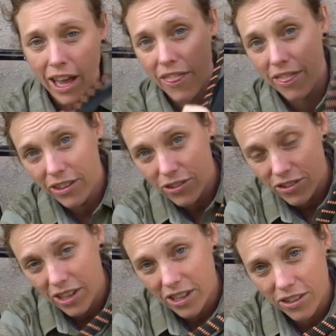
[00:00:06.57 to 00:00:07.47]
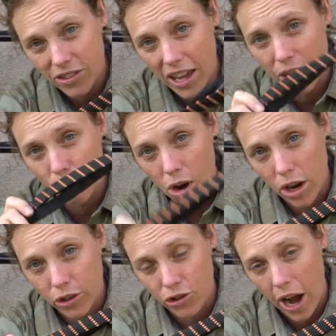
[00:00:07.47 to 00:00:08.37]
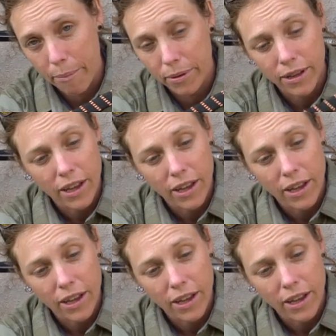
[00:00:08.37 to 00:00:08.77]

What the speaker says: And this is a ROK strap.